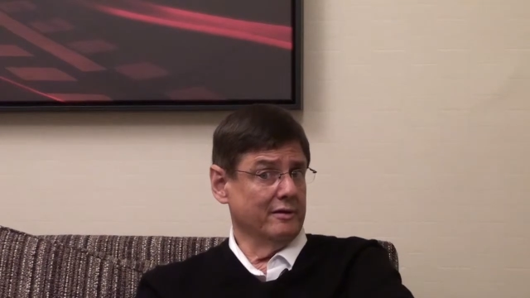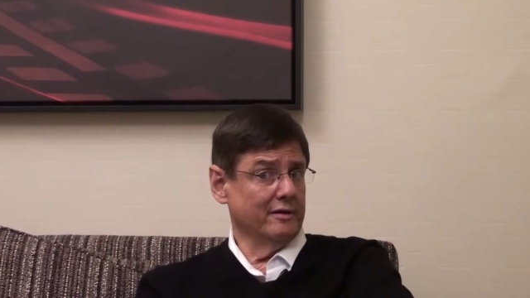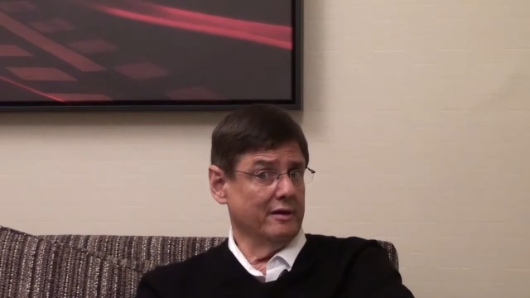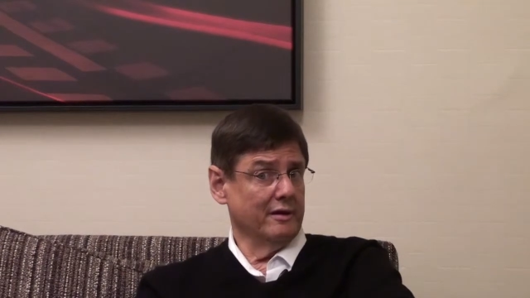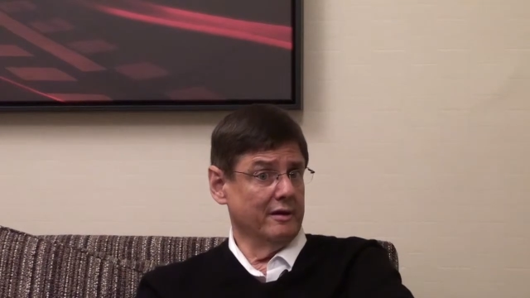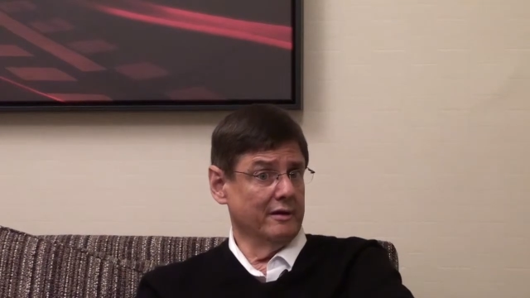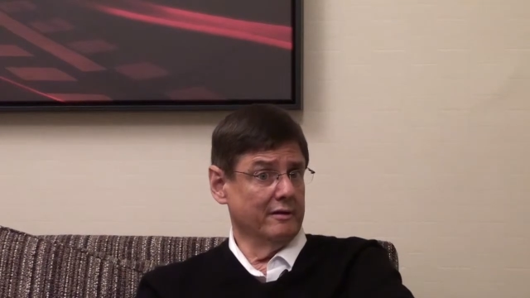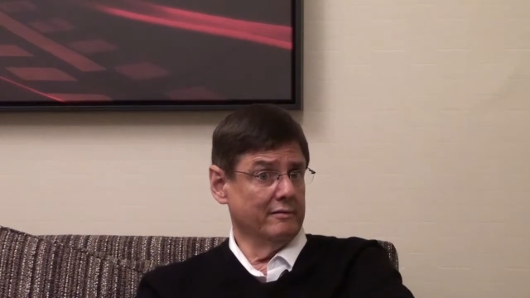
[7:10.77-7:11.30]

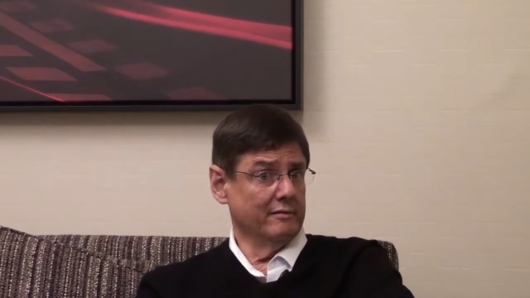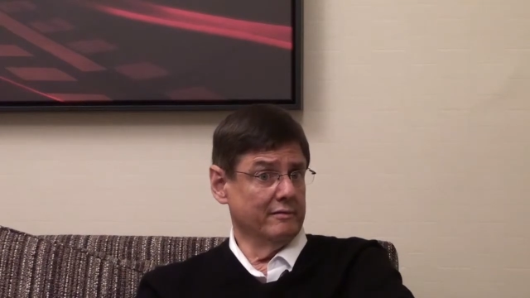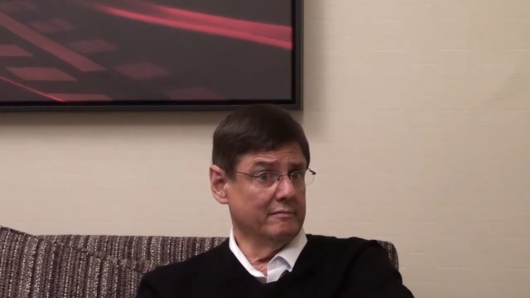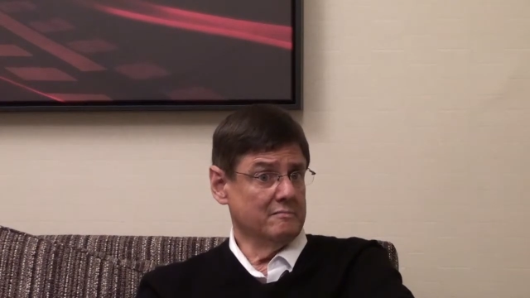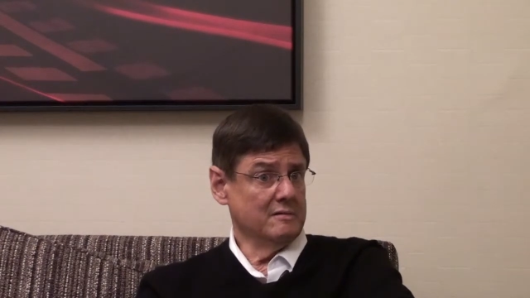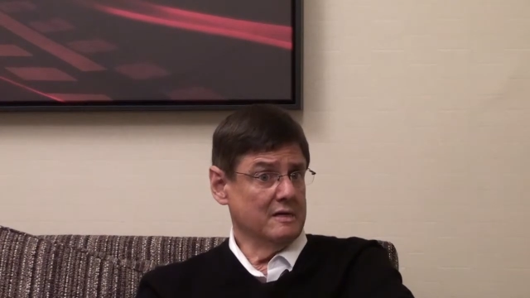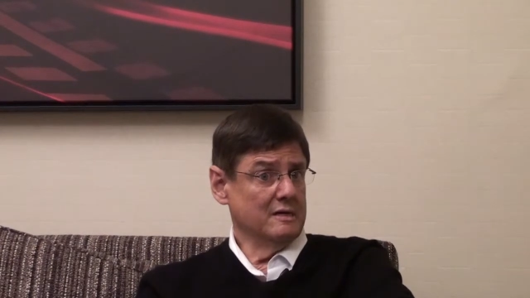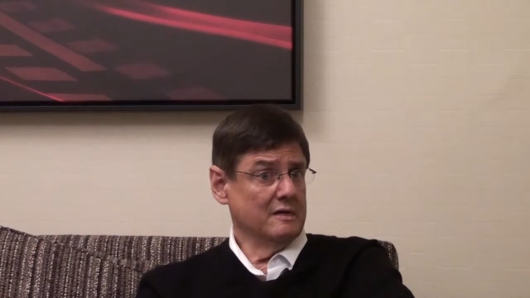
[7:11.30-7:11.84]
And
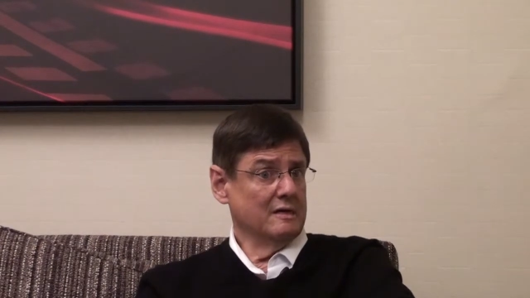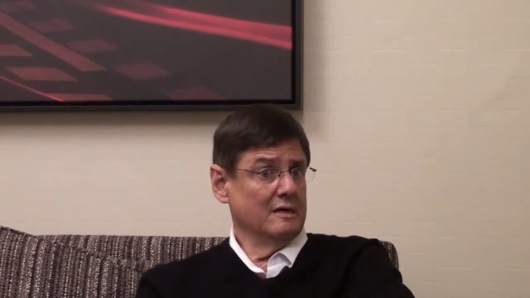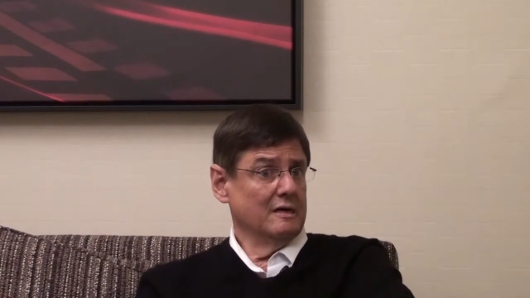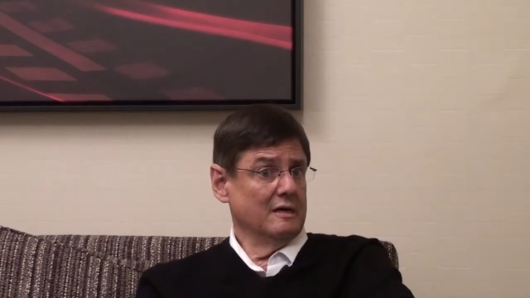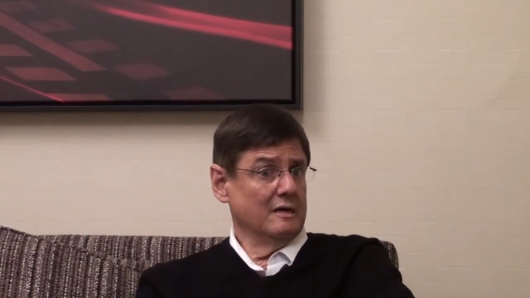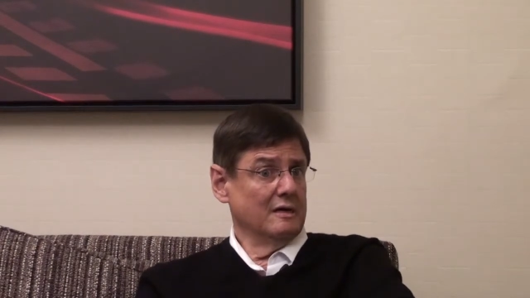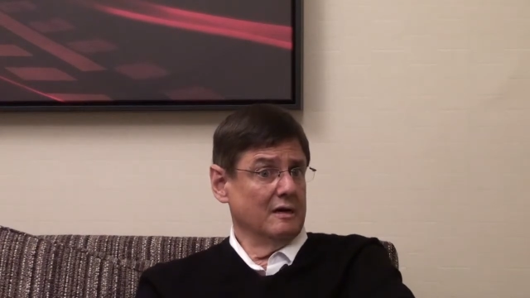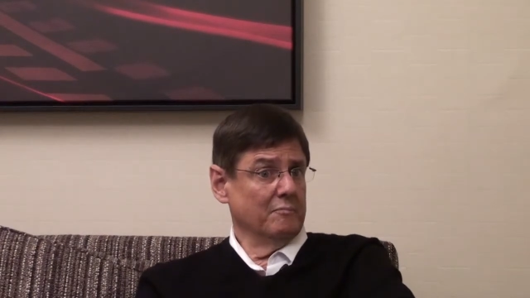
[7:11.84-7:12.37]

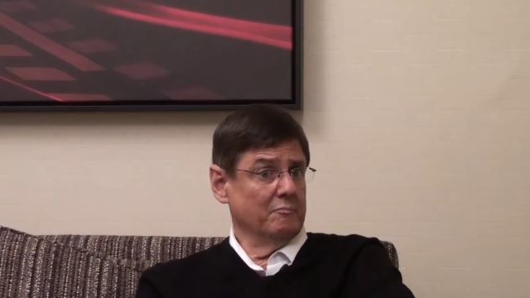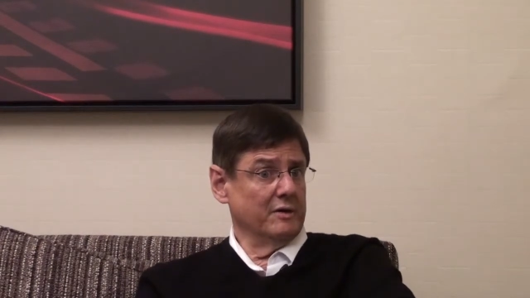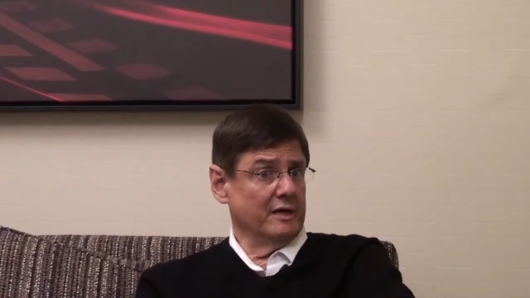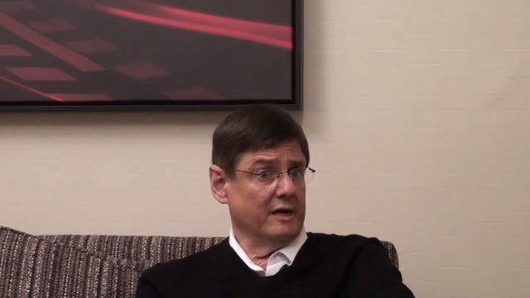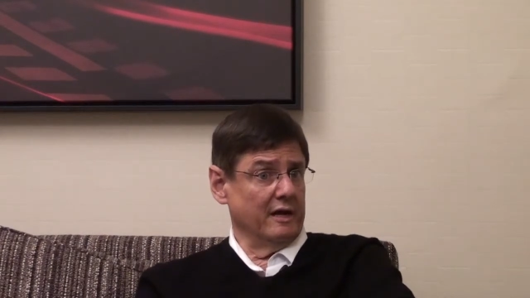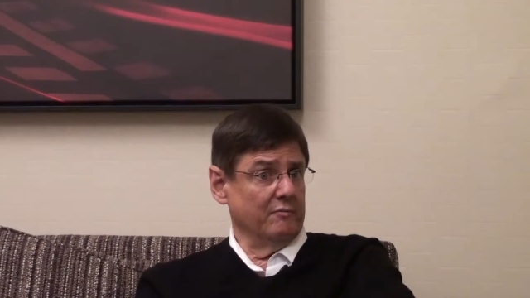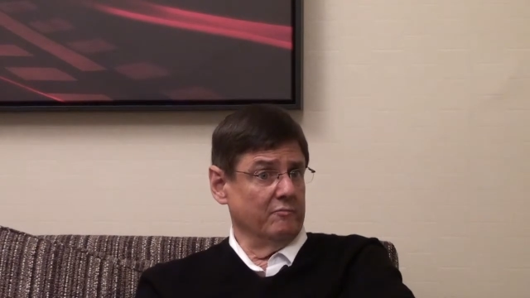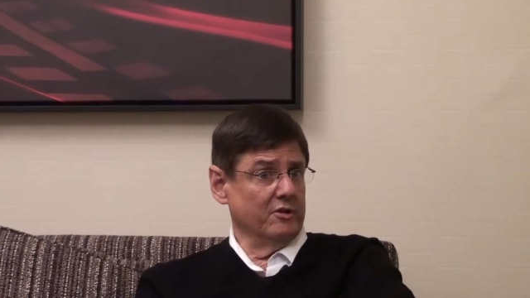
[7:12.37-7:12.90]

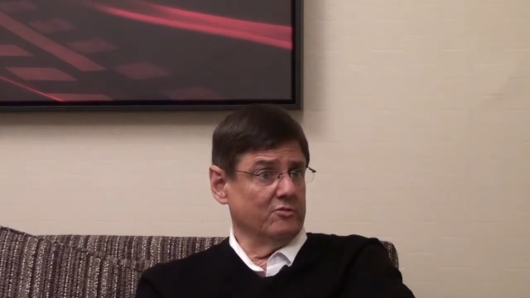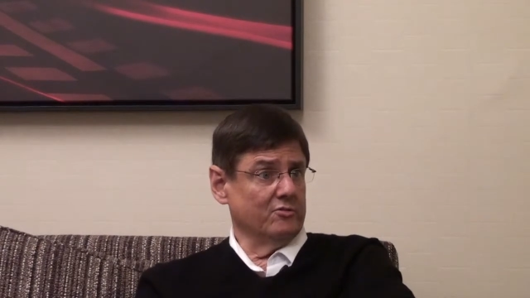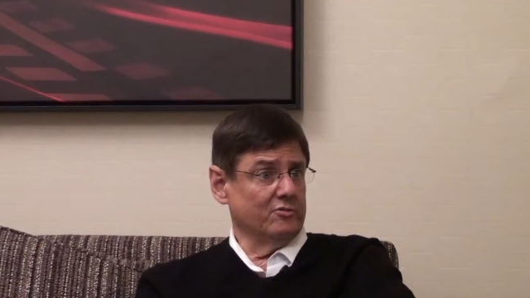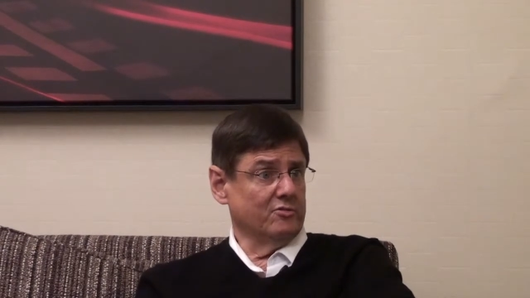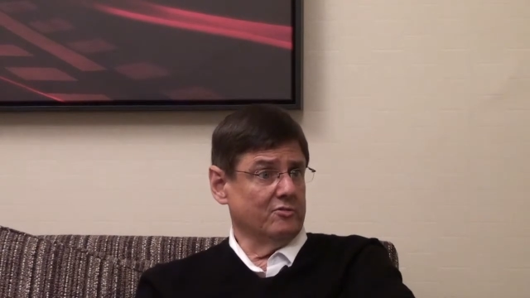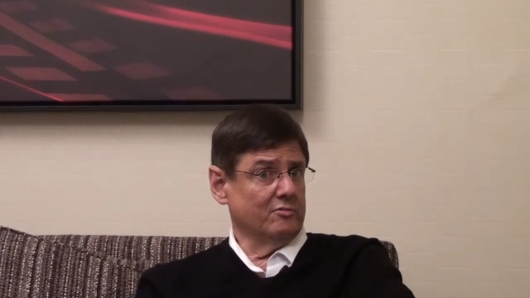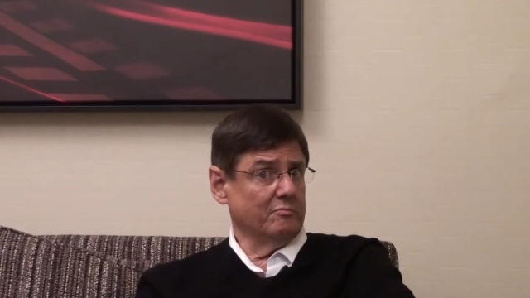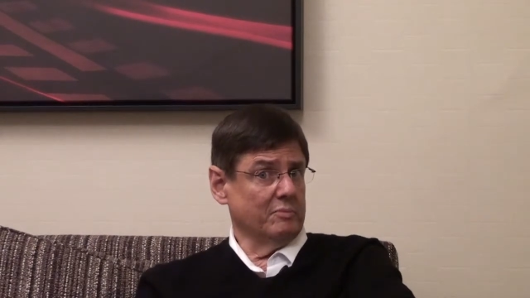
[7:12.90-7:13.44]
became
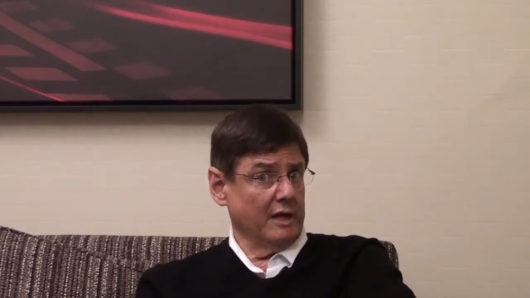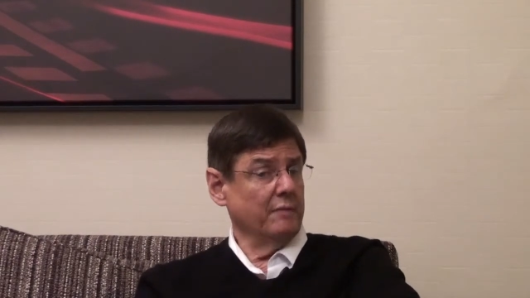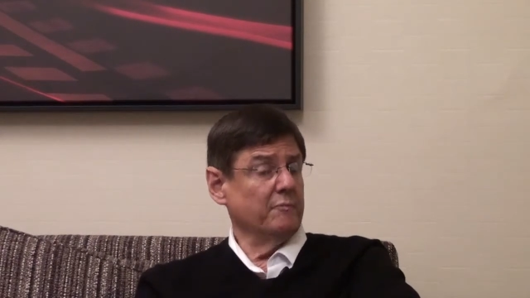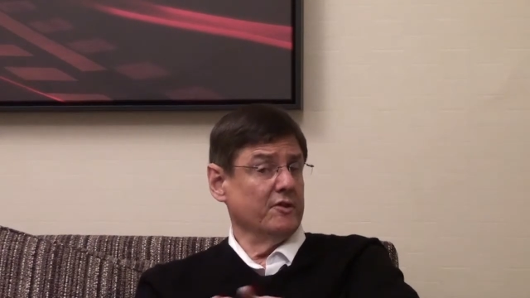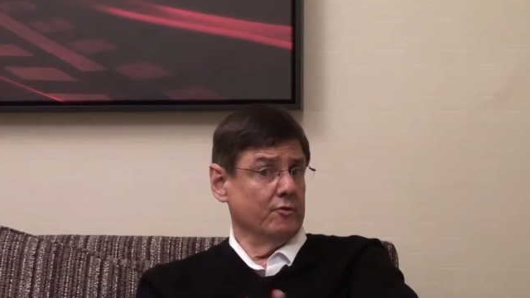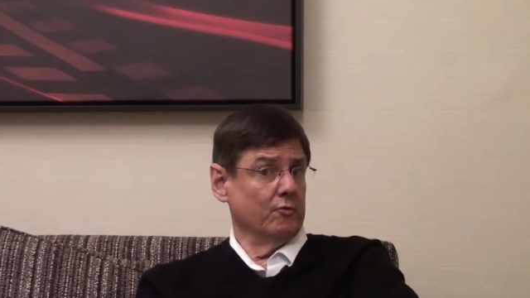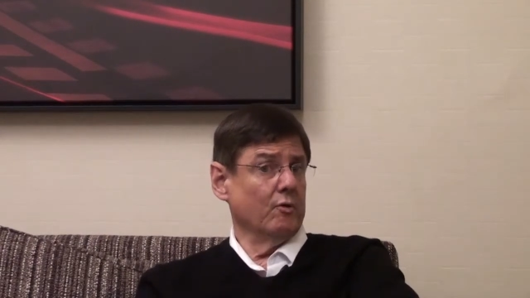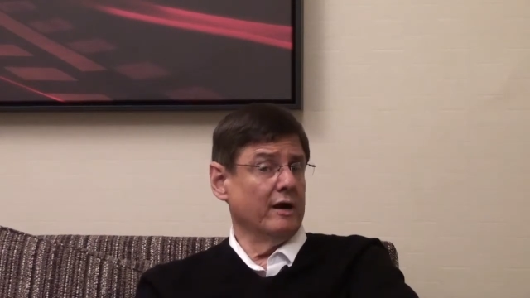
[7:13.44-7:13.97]

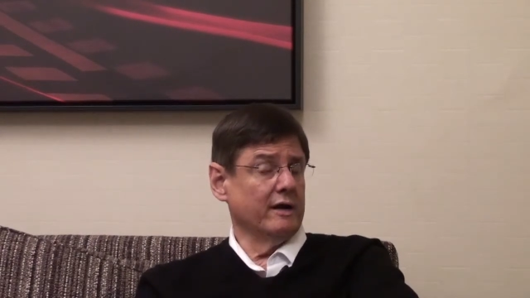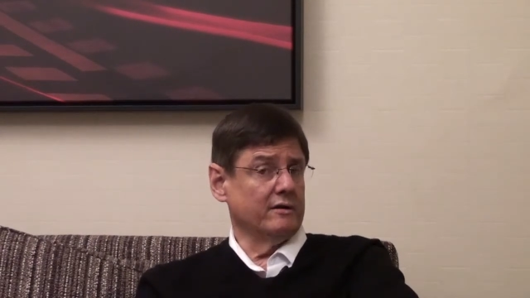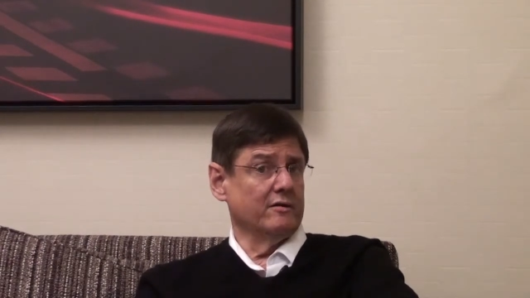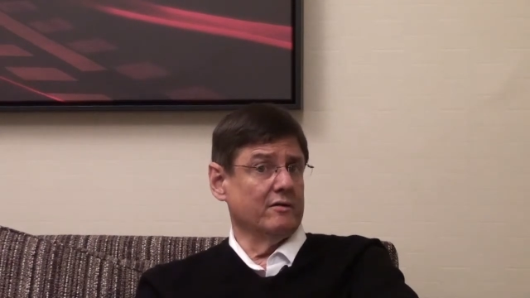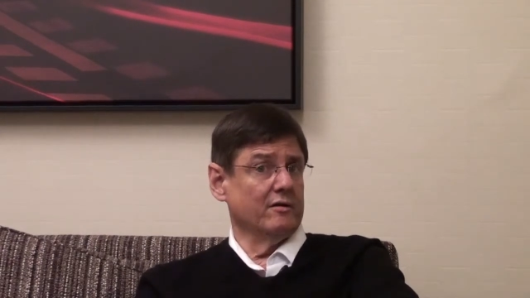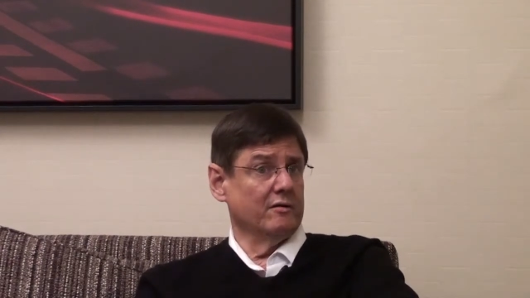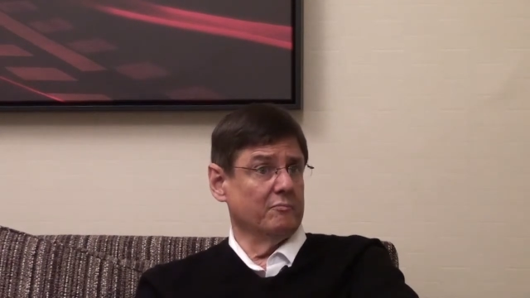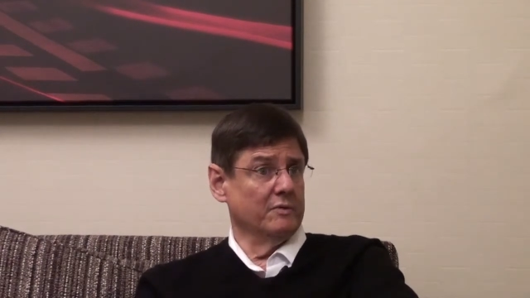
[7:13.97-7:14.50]
the director.